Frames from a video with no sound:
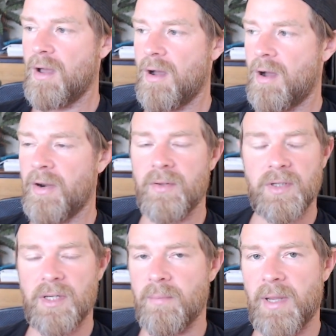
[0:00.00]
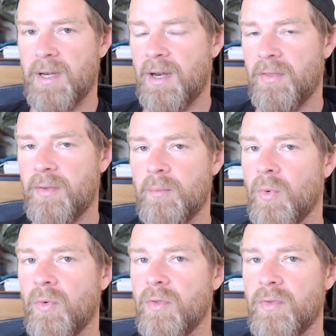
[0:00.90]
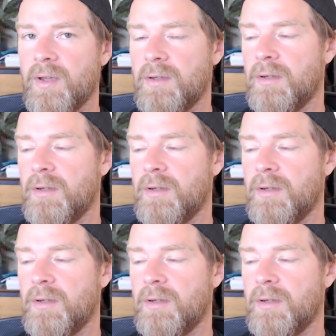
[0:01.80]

I don't see it being anything more than that.